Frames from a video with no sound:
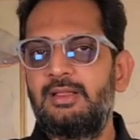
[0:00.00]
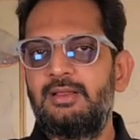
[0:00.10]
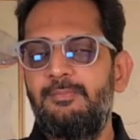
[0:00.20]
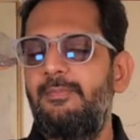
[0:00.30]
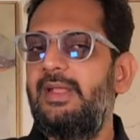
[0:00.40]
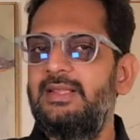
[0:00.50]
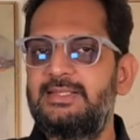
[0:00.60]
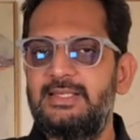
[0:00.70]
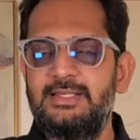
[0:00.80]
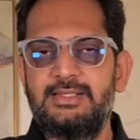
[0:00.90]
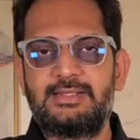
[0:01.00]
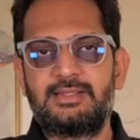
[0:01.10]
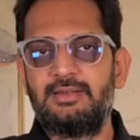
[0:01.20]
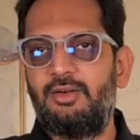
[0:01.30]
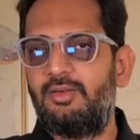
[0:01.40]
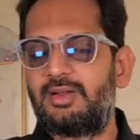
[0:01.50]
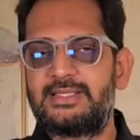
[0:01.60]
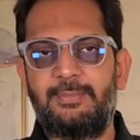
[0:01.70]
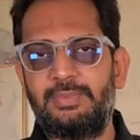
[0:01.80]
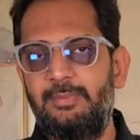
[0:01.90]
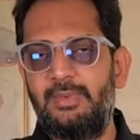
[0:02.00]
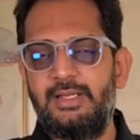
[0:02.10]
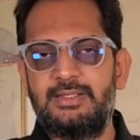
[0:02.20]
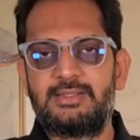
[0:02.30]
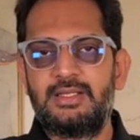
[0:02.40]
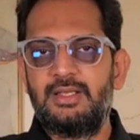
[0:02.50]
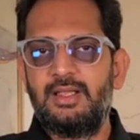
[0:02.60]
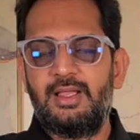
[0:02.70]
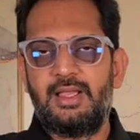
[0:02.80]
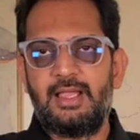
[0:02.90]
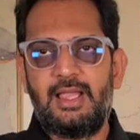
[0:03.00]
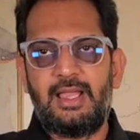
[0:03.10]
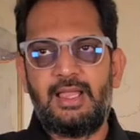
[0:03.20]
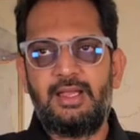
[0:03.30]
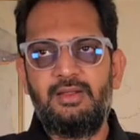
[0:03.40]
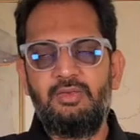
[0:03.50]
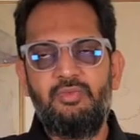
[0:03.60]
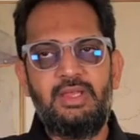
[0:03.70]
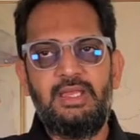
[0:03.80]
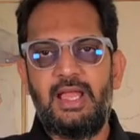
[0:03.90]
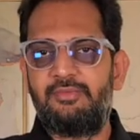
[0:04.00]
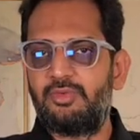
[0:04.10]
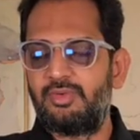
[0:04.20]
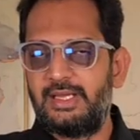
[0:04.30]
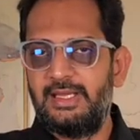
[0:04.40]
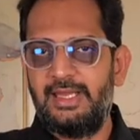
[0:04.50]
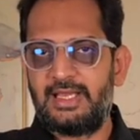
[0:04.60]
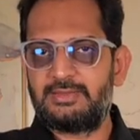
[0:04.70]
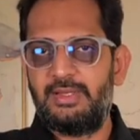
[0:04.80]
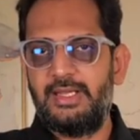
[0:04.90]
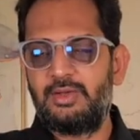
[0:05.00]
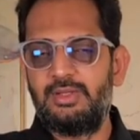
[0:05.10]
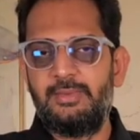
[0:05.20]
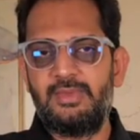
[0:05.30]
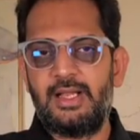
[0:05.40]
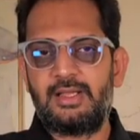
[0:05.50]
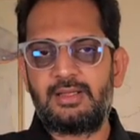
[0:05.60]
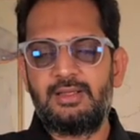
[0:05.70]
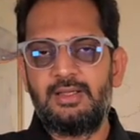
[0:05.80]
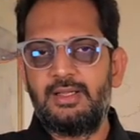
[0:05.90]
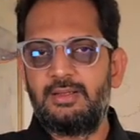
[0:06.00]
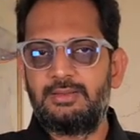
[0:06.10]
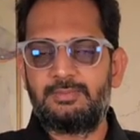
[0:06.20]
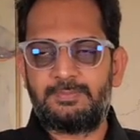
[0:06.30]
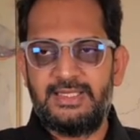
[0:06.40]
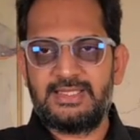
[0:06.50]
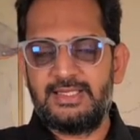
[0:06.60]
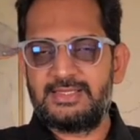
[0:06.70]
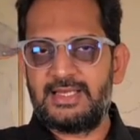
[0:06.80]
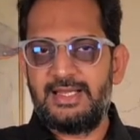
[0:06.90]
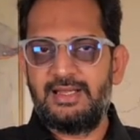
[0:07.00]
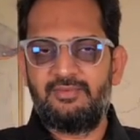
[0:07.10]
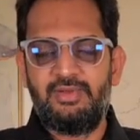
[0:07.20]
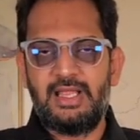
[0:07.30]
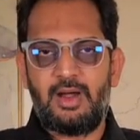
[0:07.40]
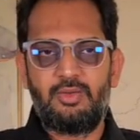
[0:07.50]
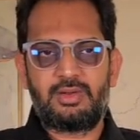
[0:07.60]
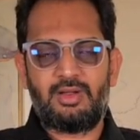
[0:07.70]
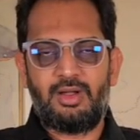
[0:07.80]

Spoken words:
medicines or supplements, and we have to really explain to them that please understand that without